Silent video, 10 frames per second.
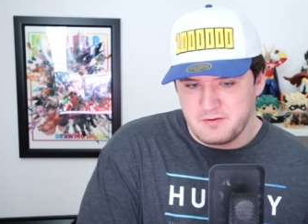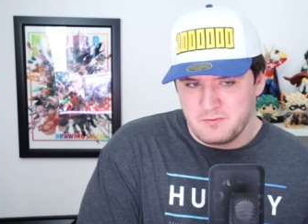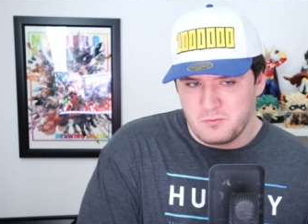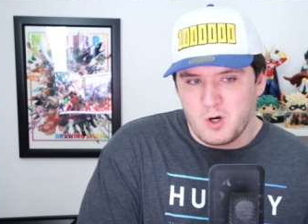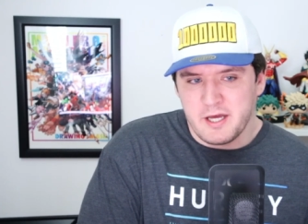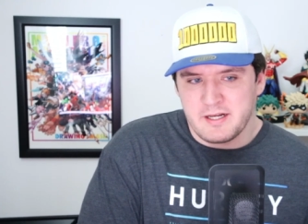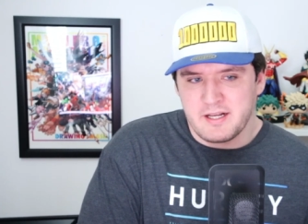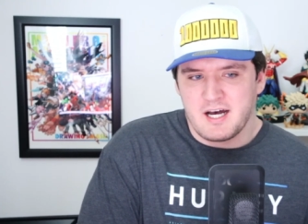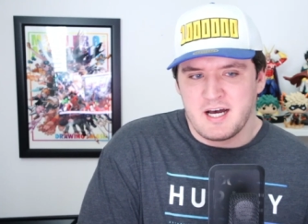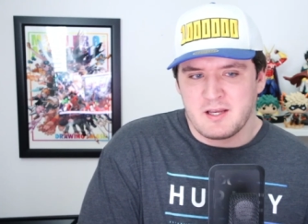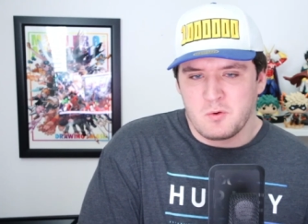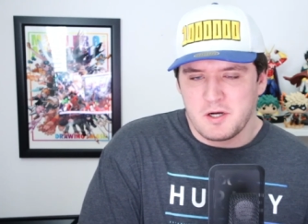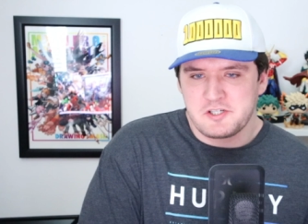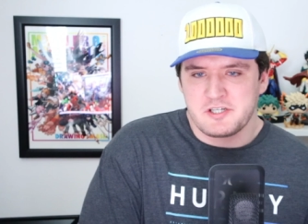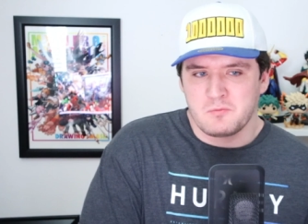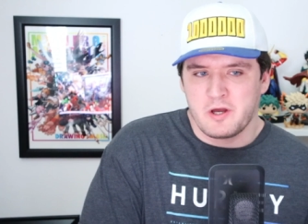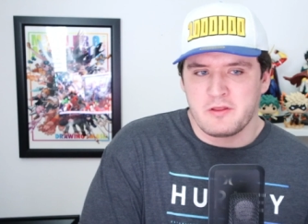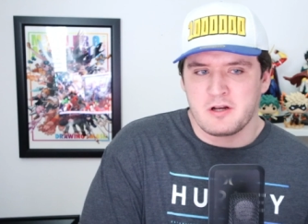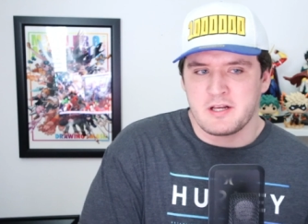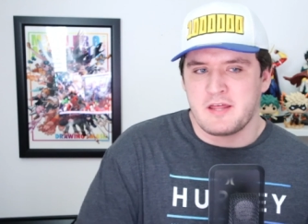One, I question whether
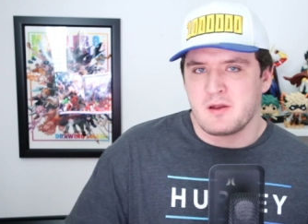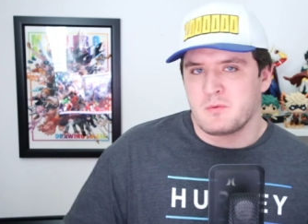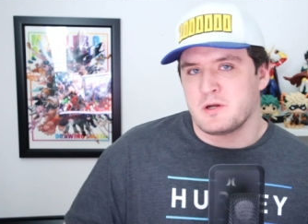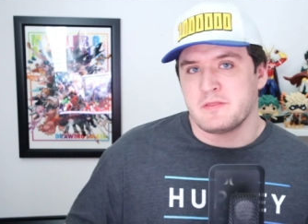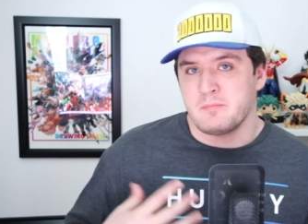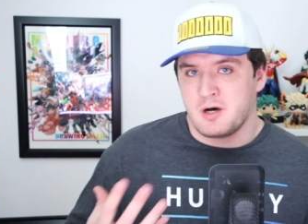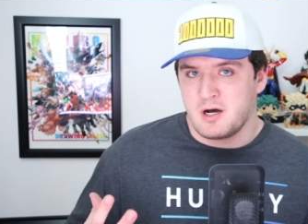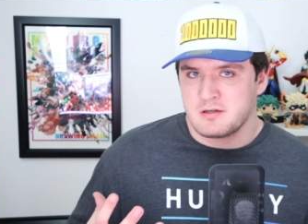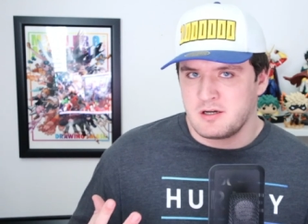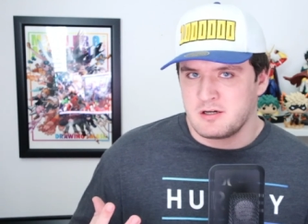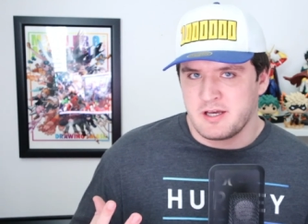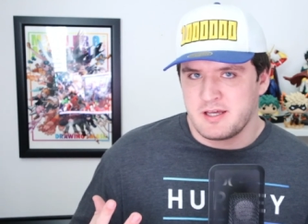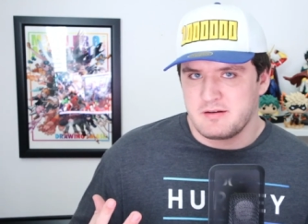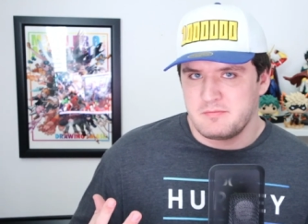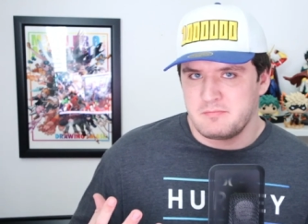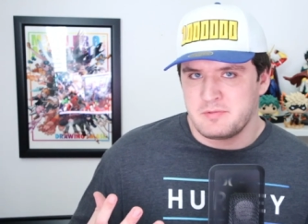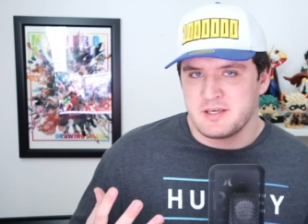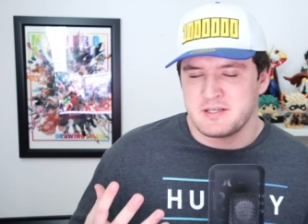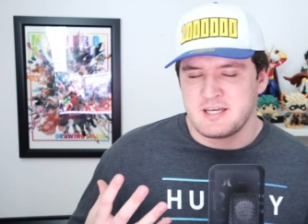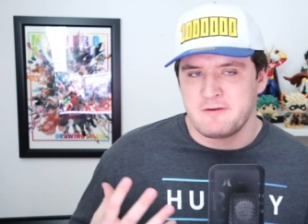or not they read the manga or not,
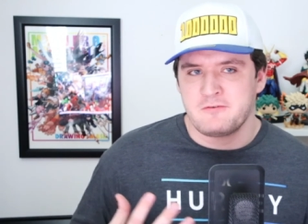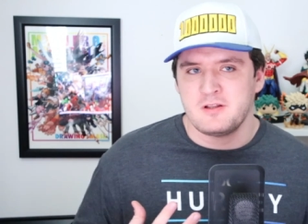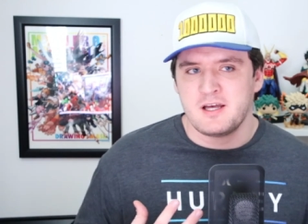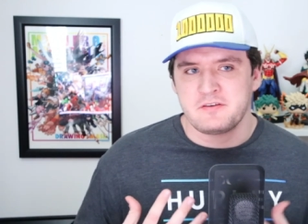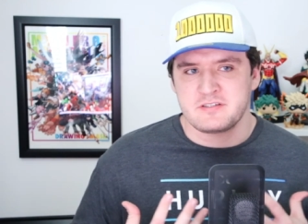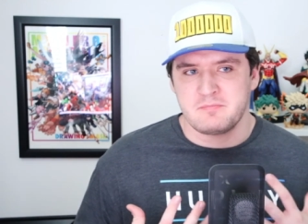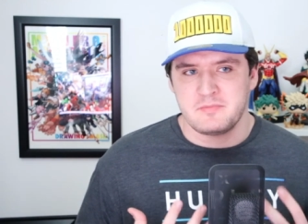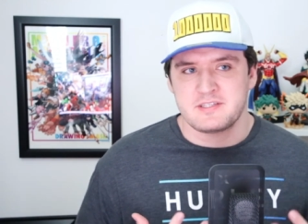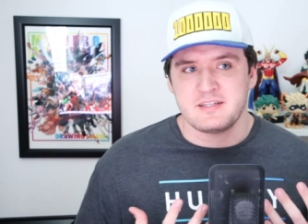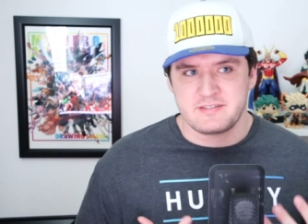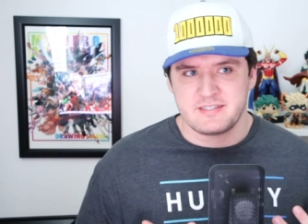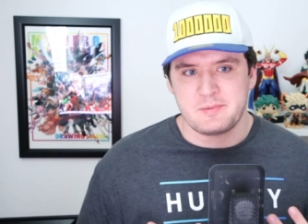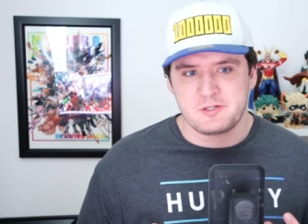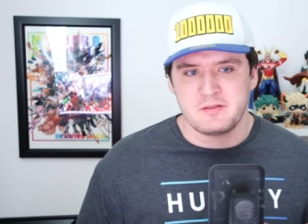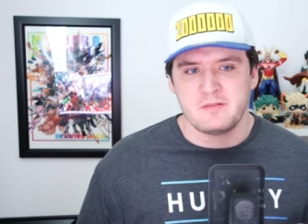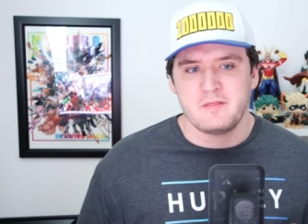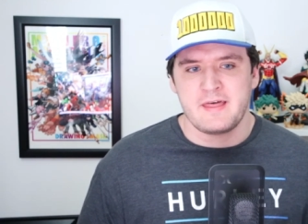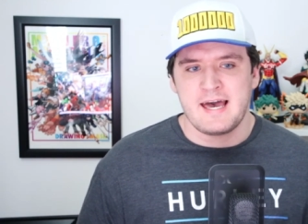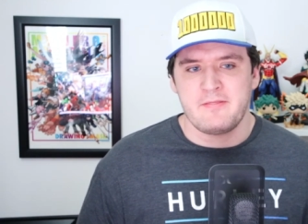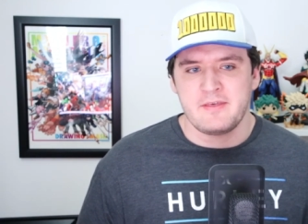because I feel like there's a misconception
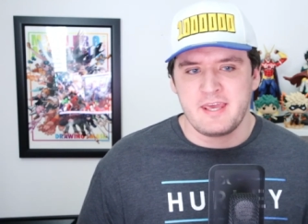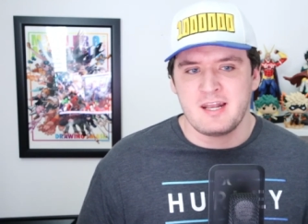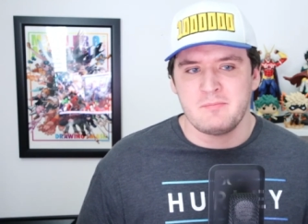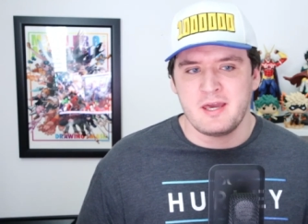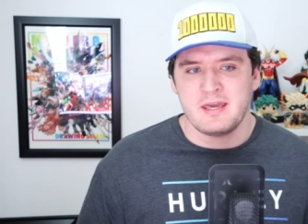that the anime